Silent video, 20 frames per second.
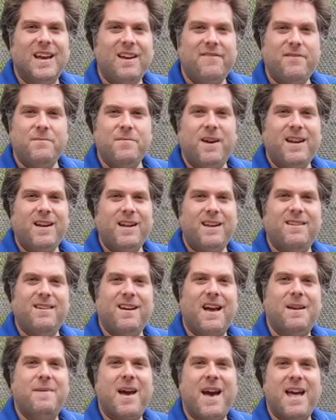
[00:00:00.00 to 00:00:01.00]
Hi, everybody.
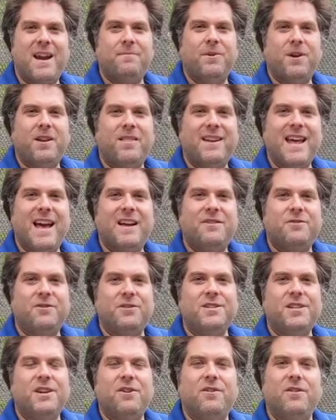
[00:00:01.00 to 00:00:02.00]
I'm Adam, one of the
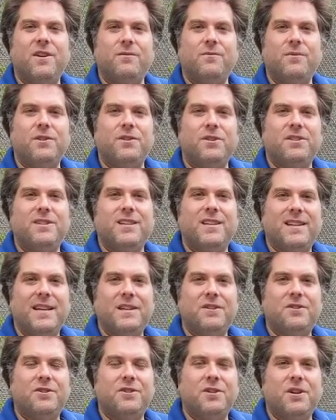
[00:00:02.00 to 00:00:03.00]
naturalists here at Richardson
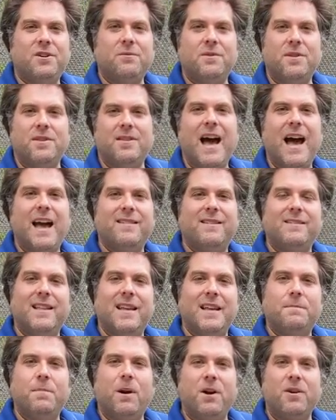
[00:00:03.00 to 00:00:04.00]
Nature Center within the Hyland
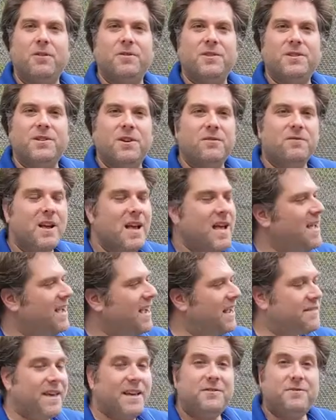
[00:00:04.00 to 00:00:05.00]
Lake Park Reserve.
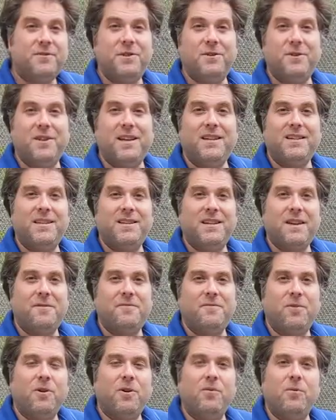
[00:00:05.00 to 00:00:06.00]
And thanks for tuning in today
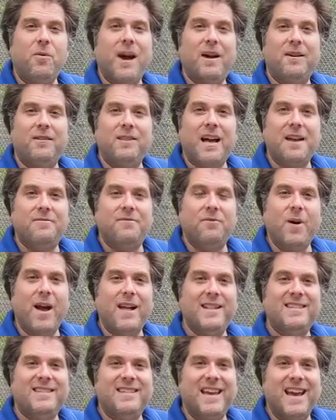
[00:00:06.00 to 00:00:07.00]
for Wildlife
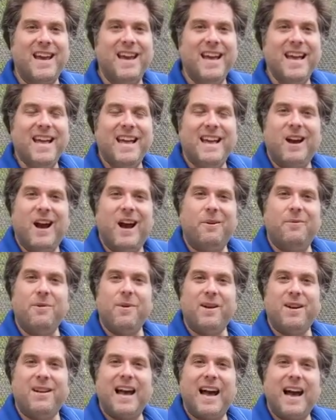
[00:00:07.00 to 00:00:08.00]
Wednesday. Uh, we
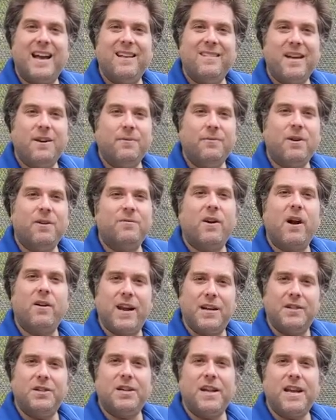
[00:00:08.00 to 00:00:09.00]
wanted to highlight one of our
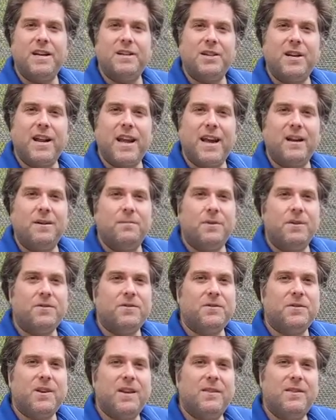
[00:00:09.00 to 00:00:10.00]
education
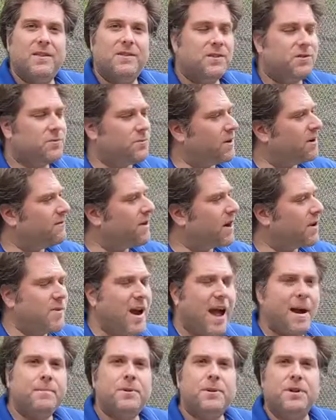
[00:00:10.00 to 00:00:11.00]
animals, and this is one of our
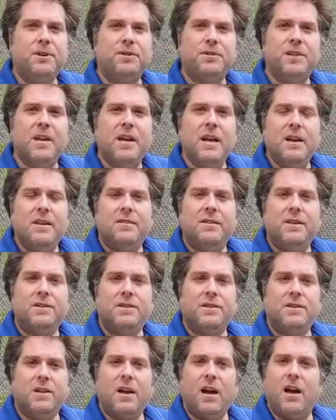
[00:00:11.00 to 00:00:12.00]
raptors.
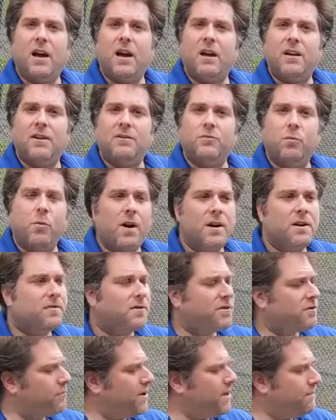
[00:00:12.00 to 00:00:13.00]
This uh, is one of
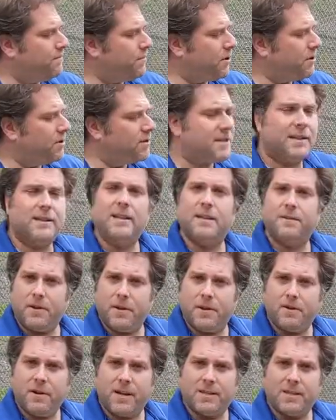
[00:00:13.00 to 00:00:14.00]
three birds that live
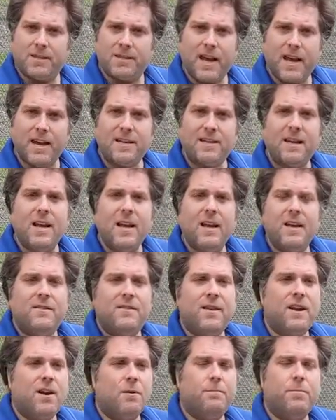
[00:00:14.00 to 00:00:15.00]
here on site.
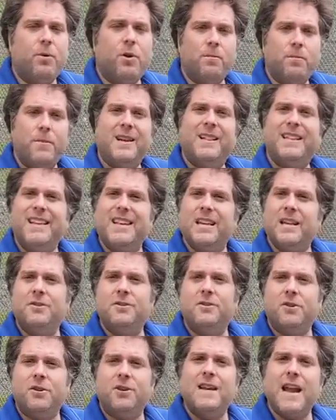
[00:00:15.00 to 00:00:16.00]
They are permanently
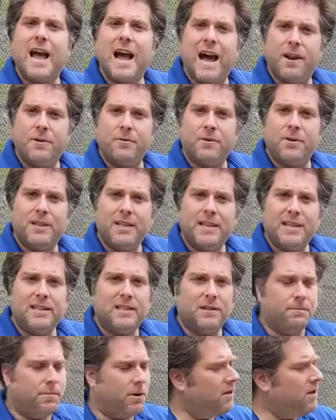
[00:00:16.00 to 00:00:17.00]
injured,
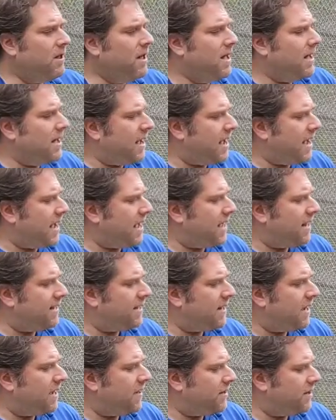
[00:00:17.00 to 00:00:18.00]
non-releasable,
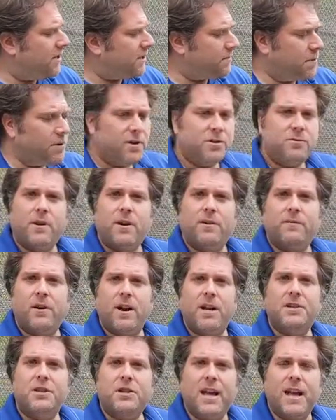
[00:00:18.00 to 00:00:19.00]
and uh, this bird is one of our
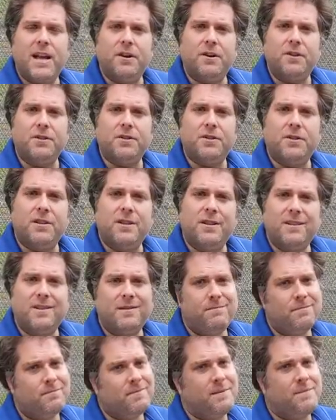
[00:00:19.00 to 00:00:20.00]
educators.
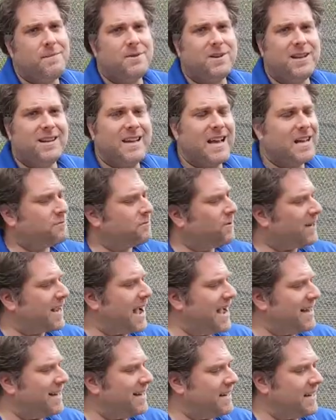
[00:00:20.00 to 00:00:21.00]
Maybe you can guess what
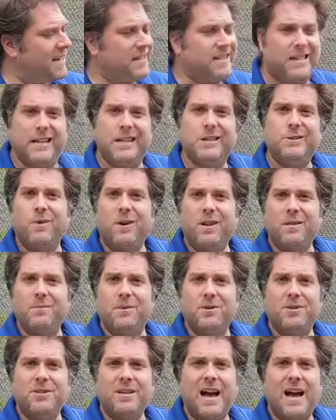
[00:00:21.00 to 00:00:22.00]
kind it is. It is one of the
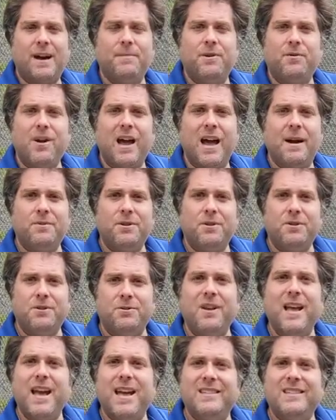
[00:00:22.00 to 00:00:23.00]
most common raptors
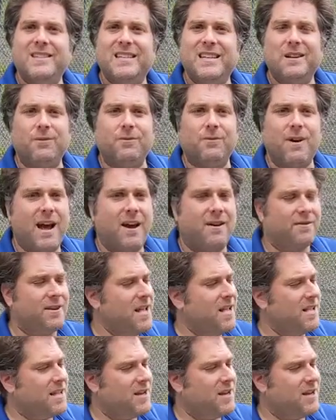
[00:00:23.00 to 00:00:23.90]
you can see around.